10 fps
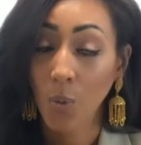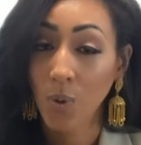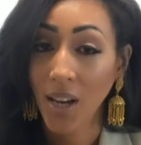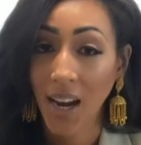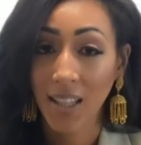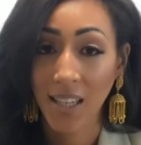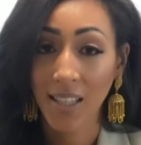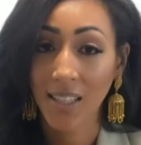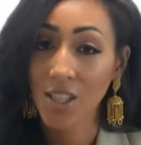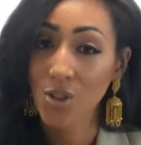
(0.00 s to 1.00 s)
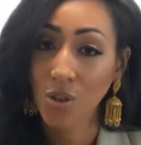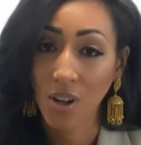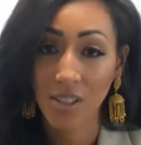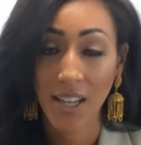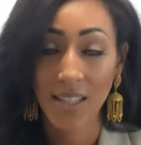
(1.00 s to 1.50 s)
We highlighted his
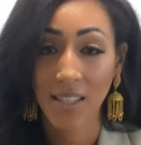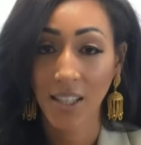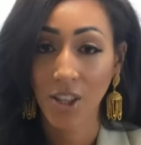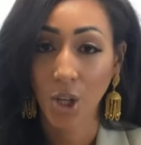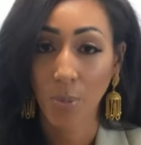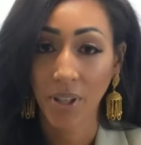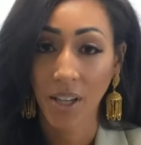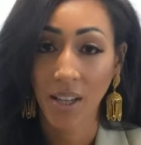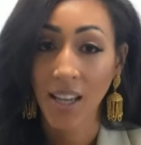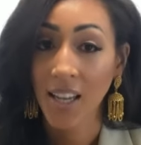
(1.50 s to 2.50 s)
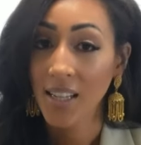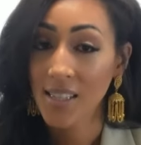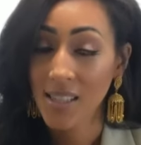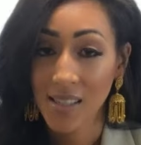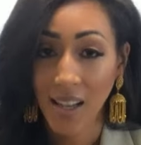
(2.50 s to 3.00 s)
strong ties to Ethiopia,
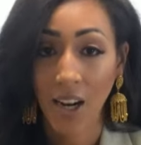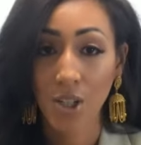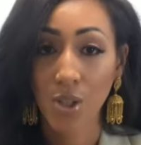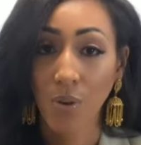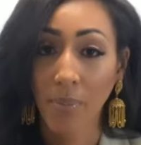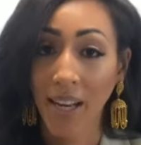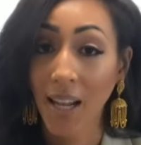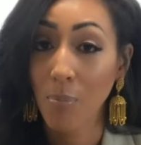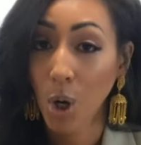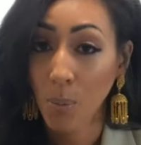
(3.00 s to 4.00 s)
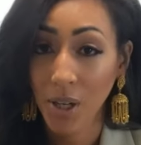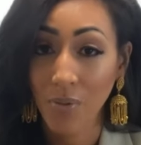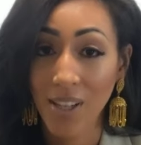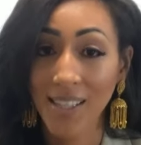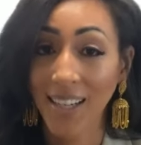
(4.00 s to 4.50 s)
his desire to remain a
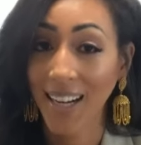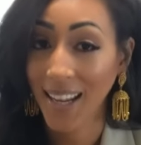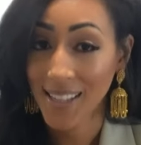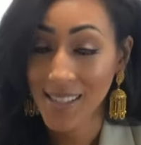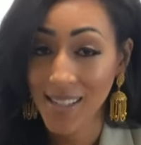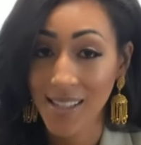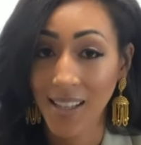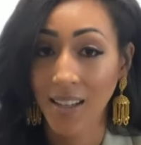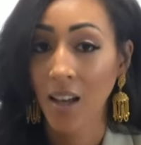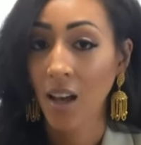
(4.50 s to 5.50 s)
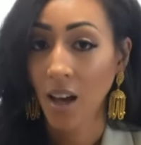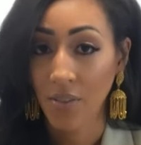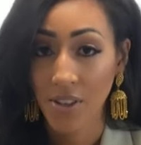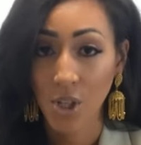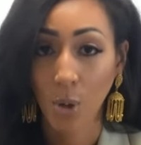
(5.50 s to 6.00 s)
permanent resident and citizen
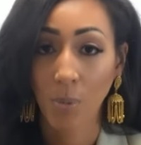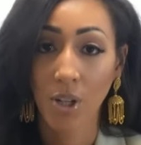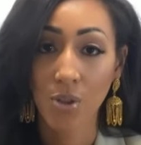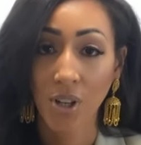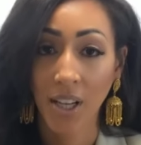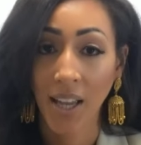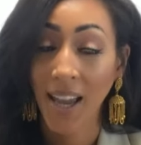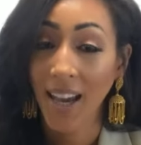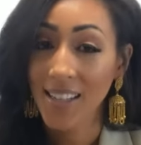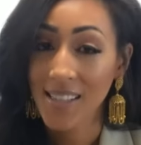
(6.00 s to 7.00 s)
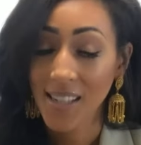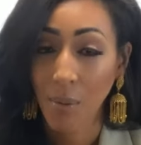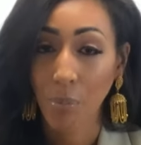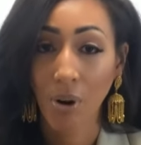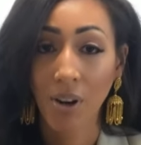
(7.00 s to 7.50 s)
of his home country, and his
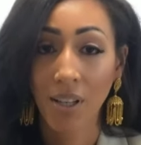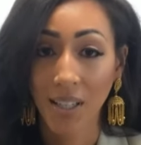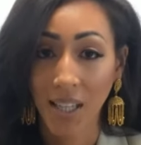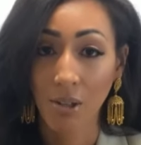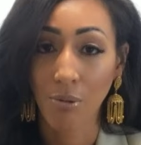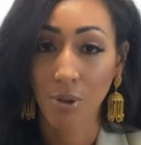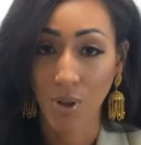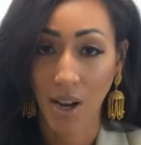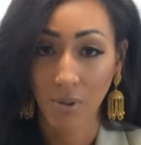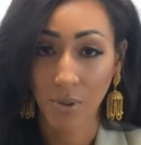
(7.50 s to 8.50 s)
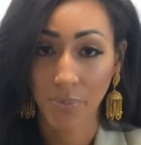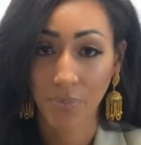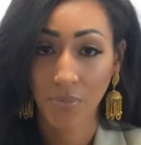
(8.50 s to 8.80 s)
temporary need for travel.